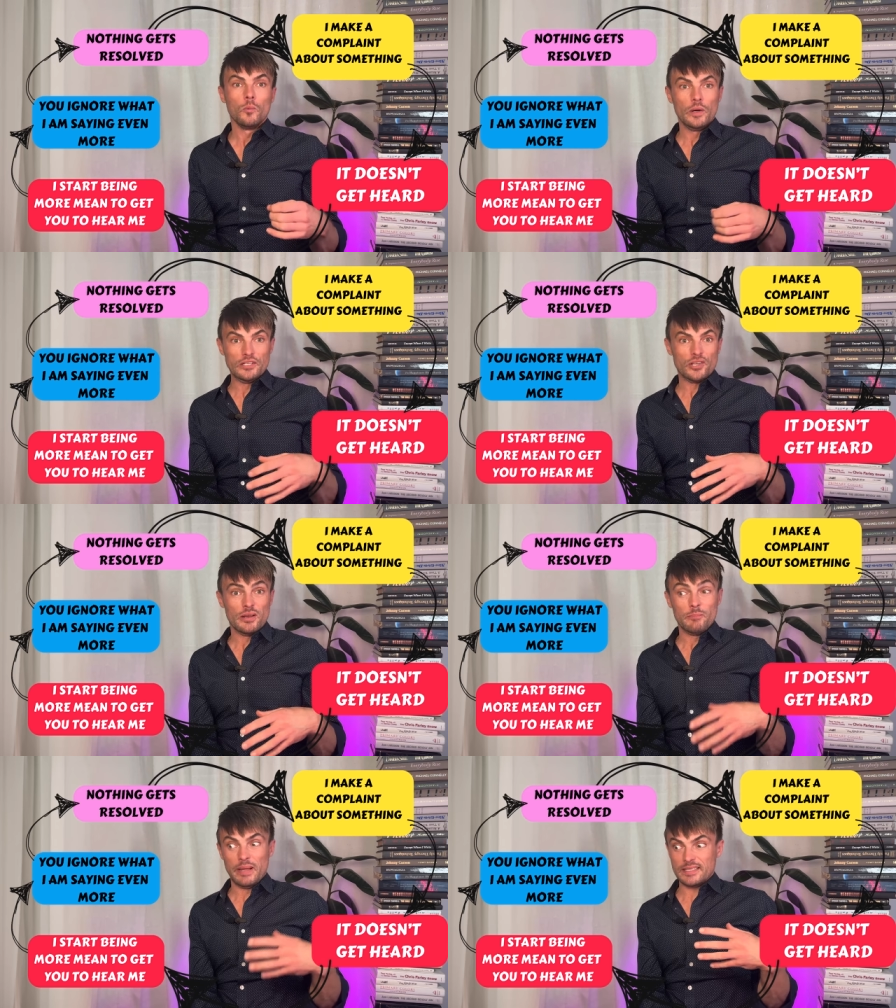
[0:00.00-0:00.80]
which
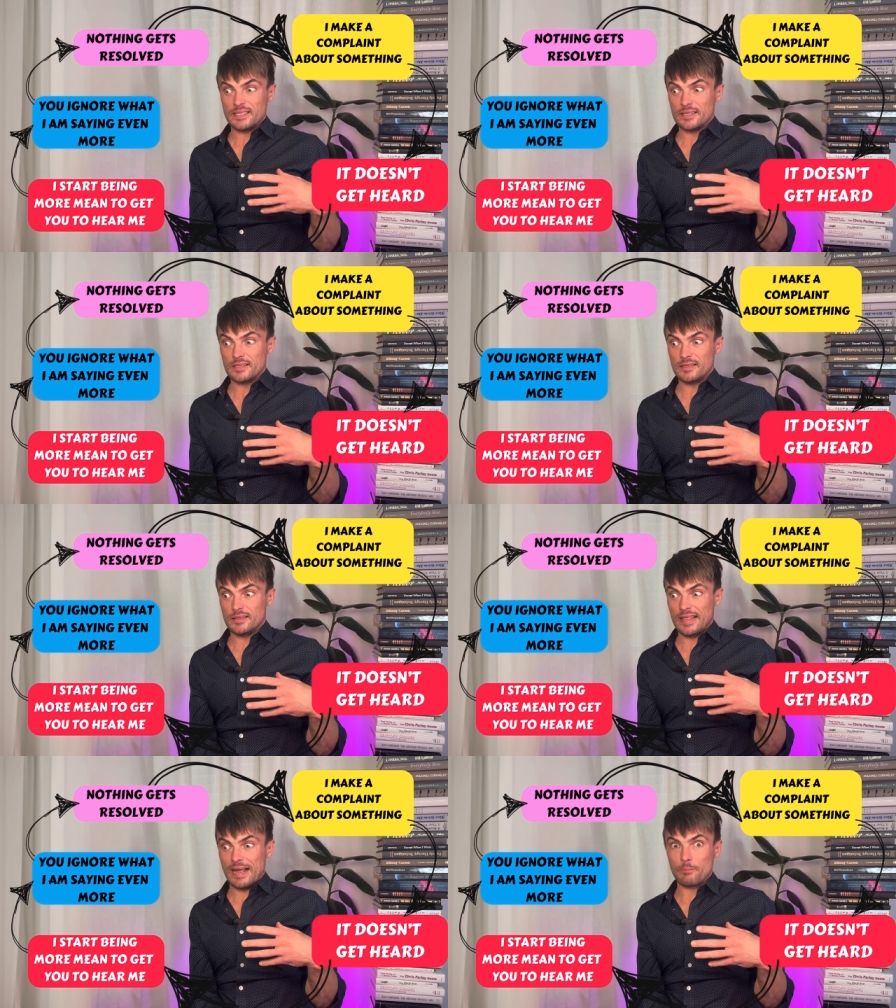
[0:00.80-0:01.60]
makes
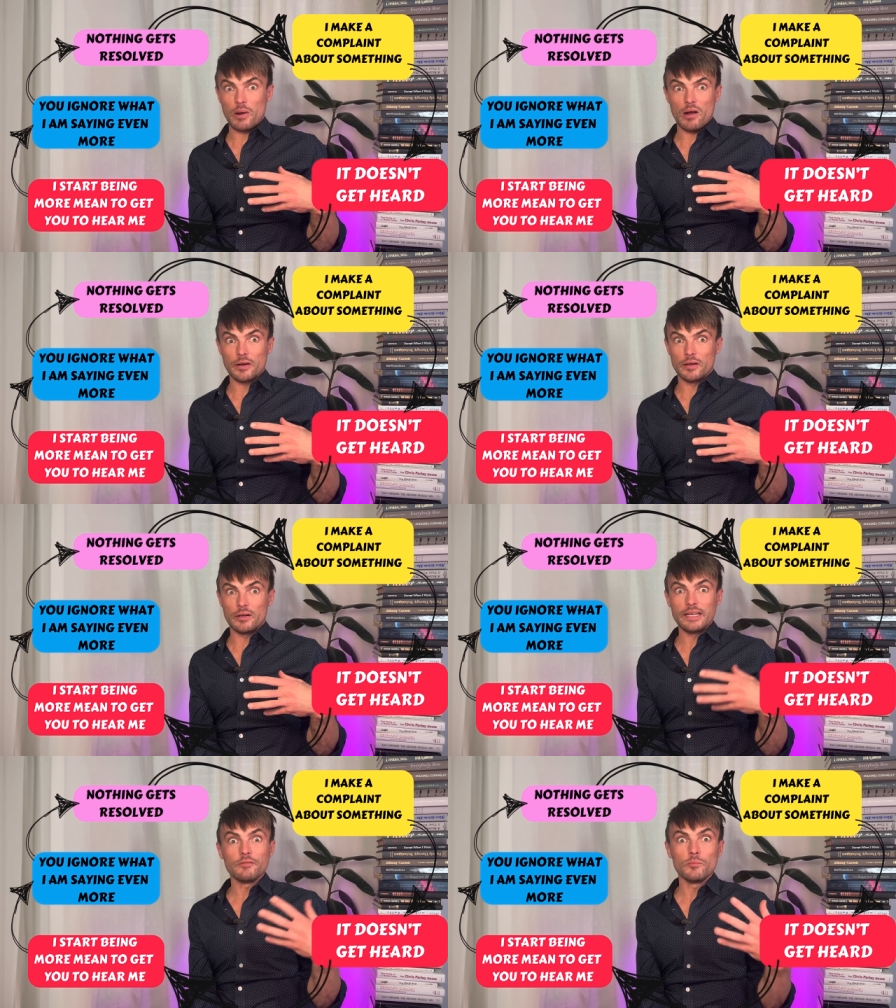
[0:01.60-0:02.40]
that partner
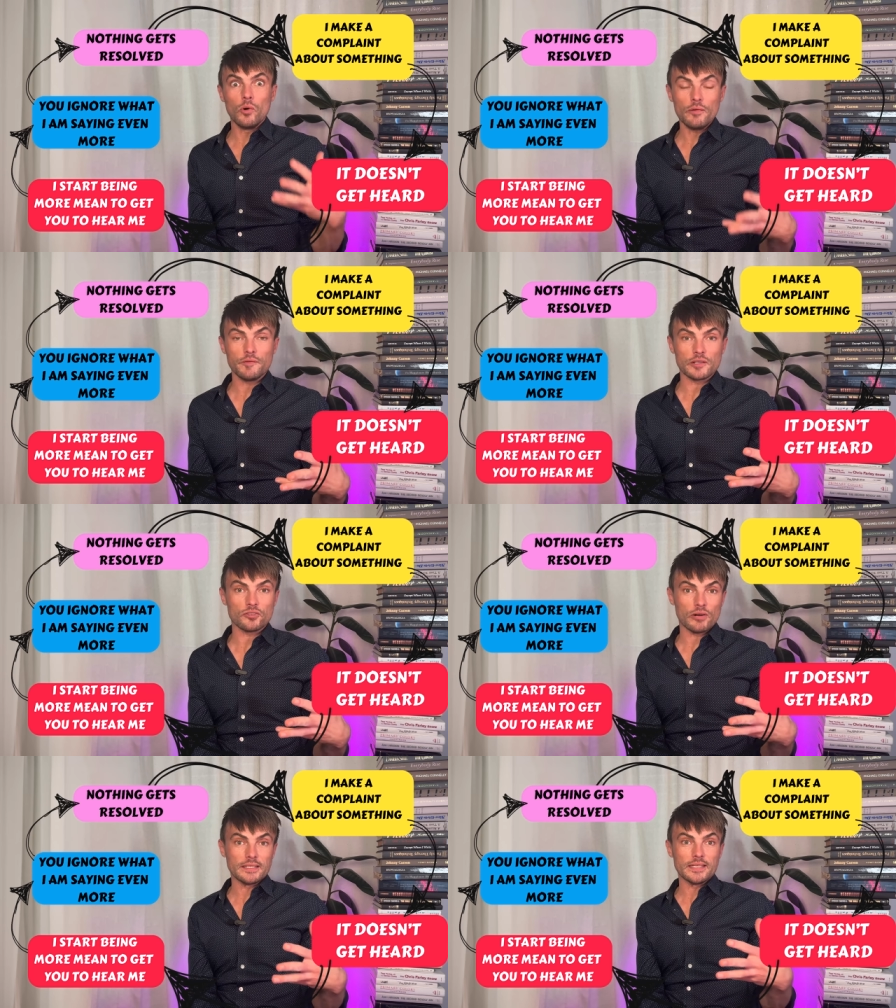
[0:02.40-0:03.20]
even more
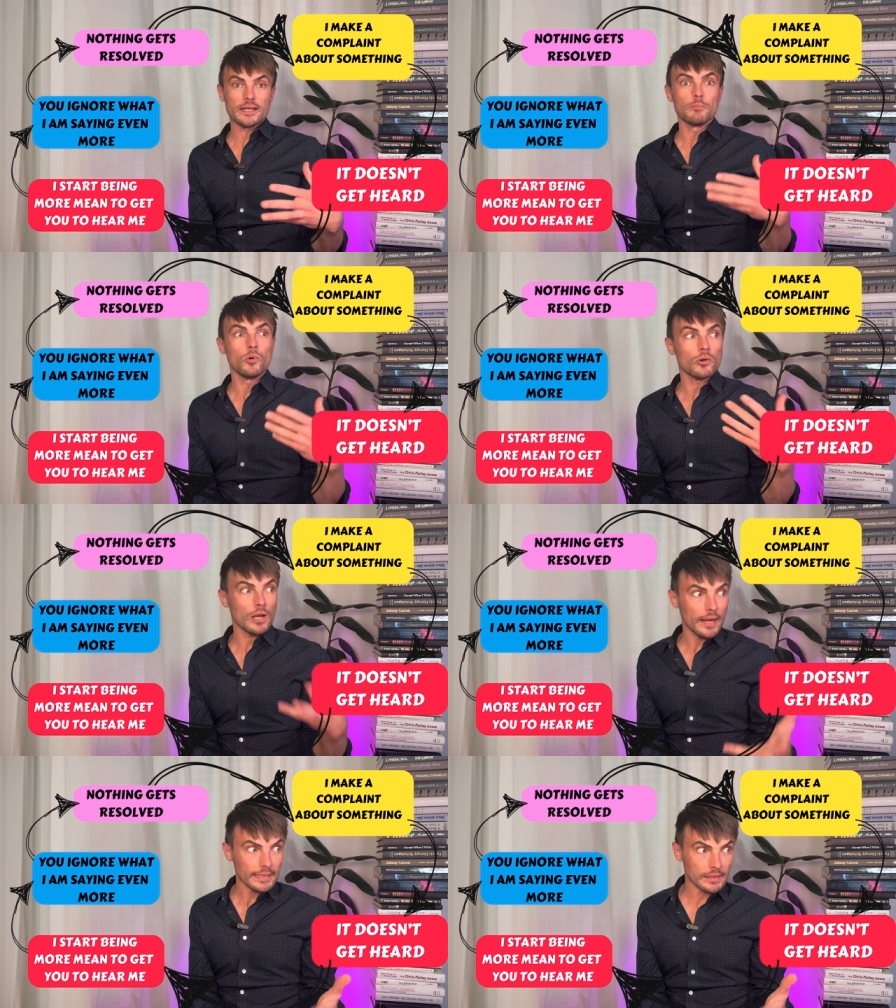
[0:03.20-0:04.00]
frustrated and more
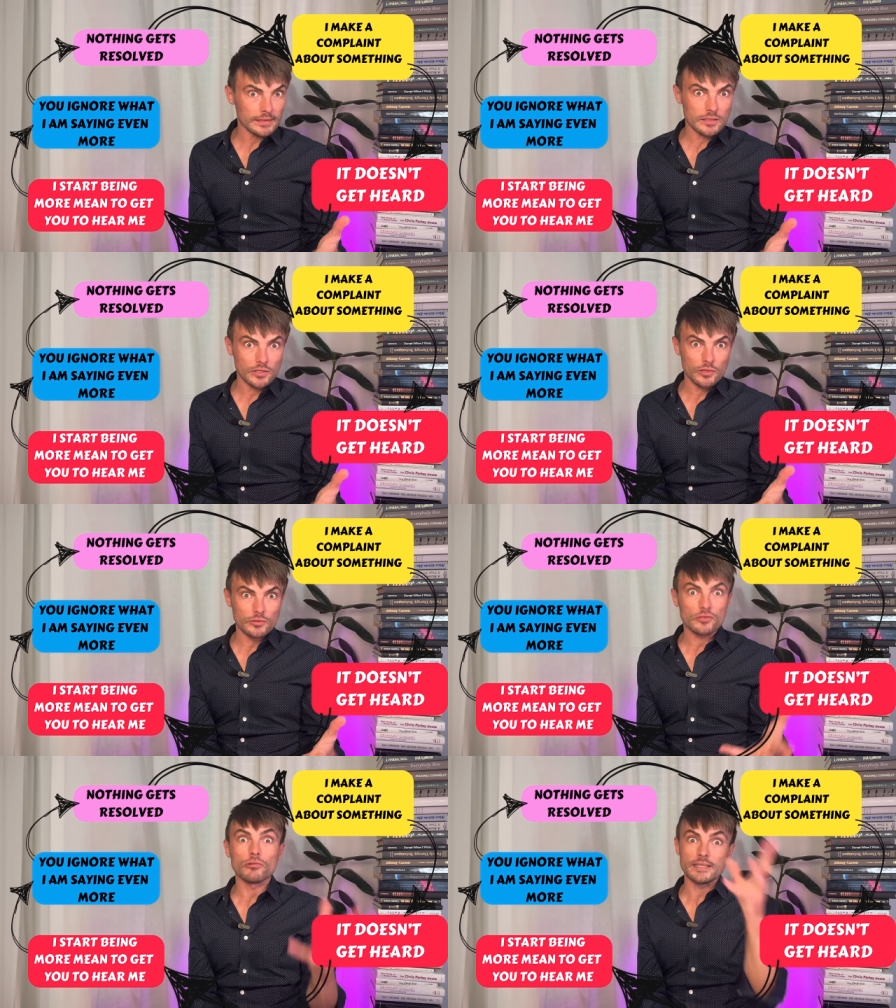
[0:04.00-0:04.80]
likely to
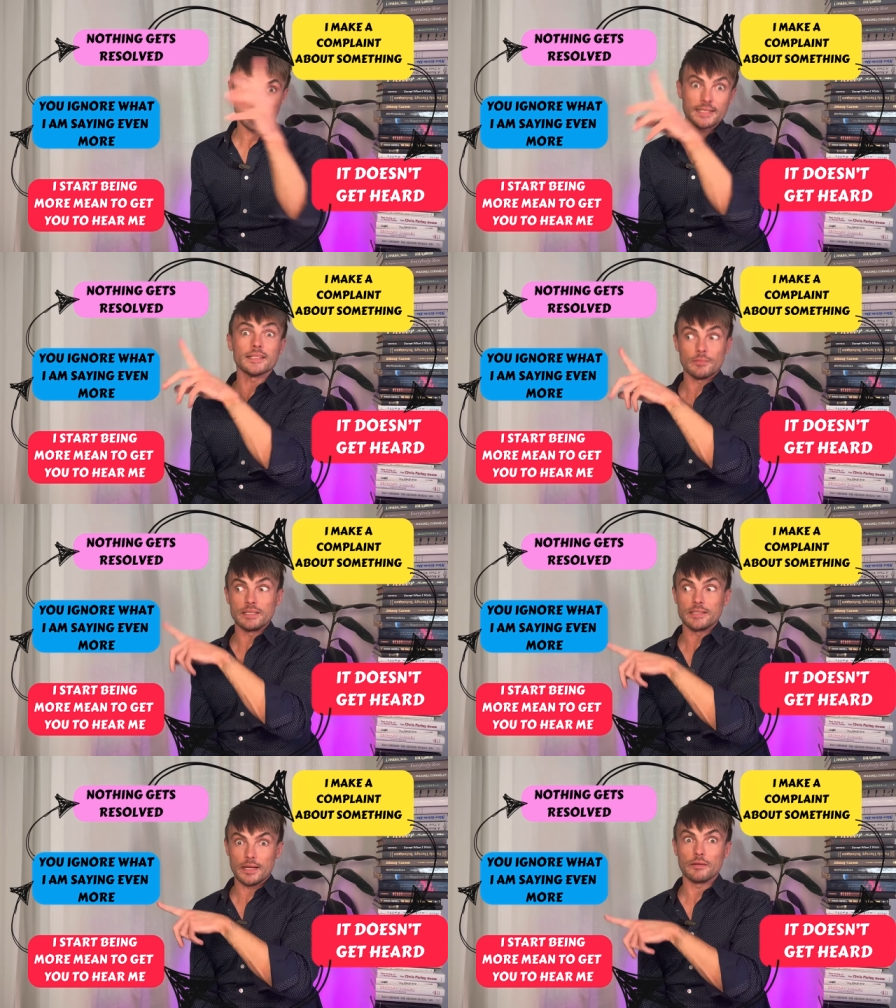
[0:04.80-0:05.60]
use criticism
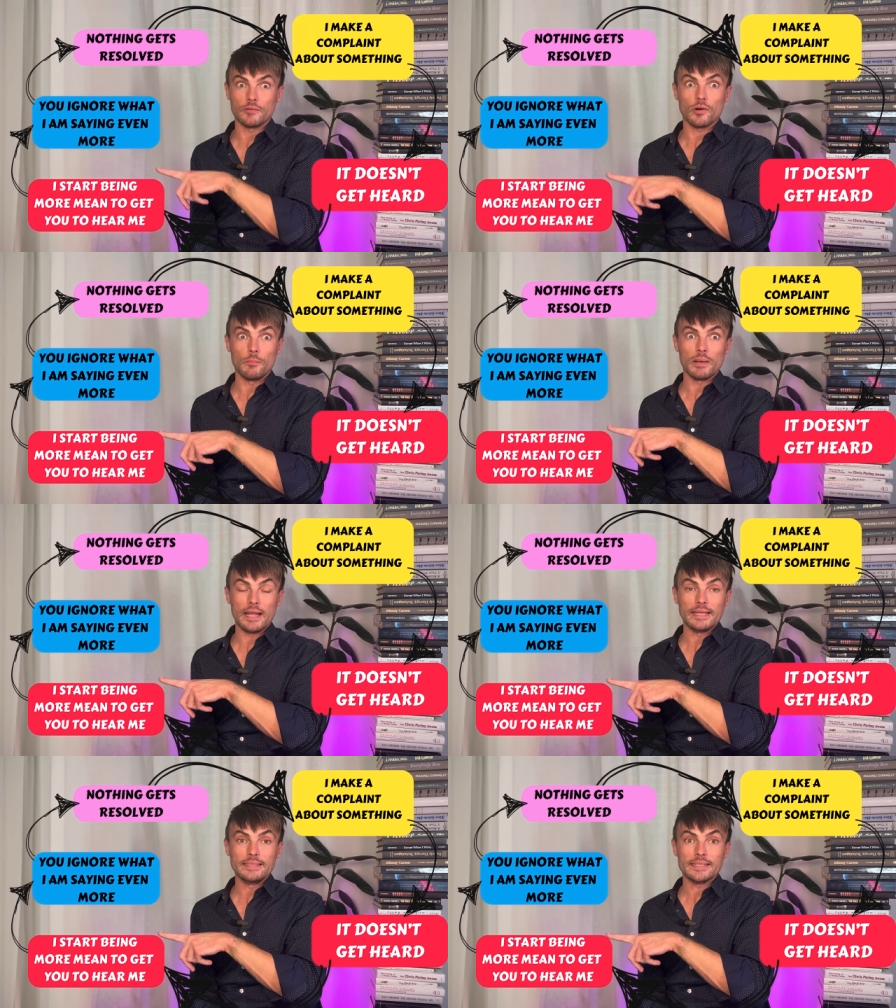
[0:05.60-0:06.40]
instead of a
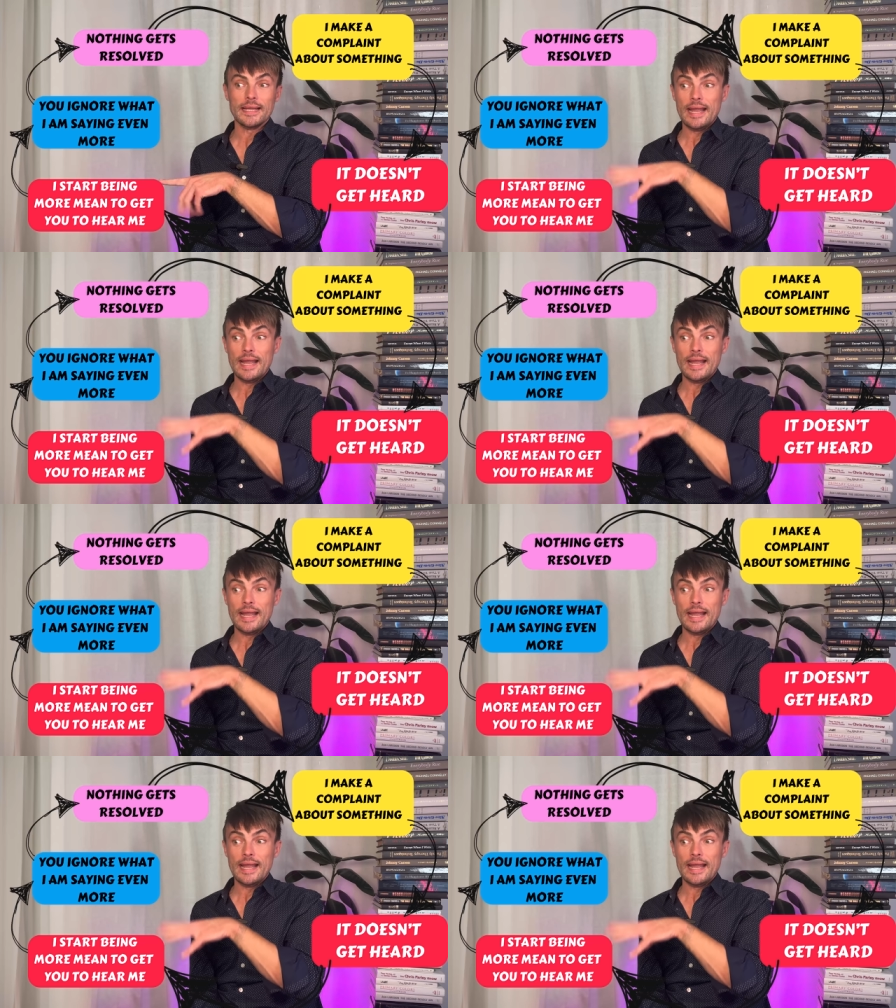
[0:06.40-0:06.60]
complaint.